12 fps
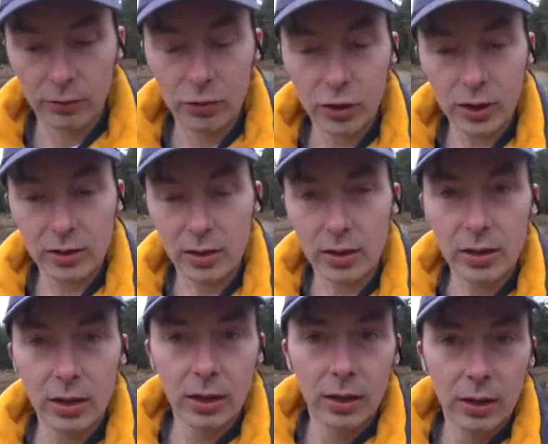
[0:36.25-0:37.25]

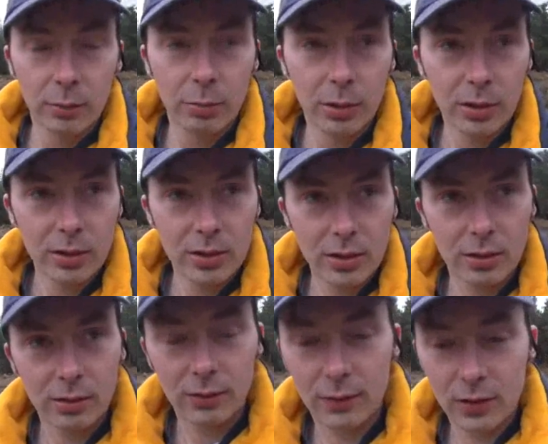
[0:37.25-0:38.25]
rejected,
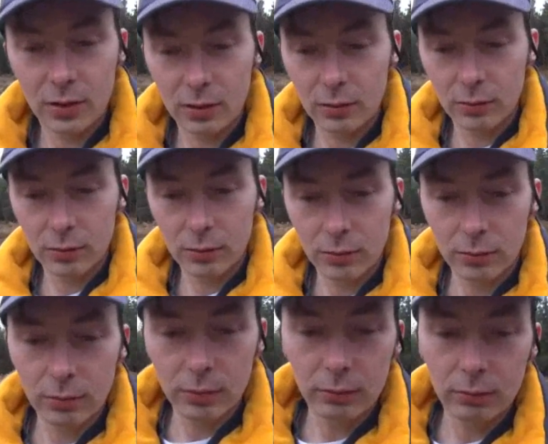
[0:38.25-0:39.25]
but to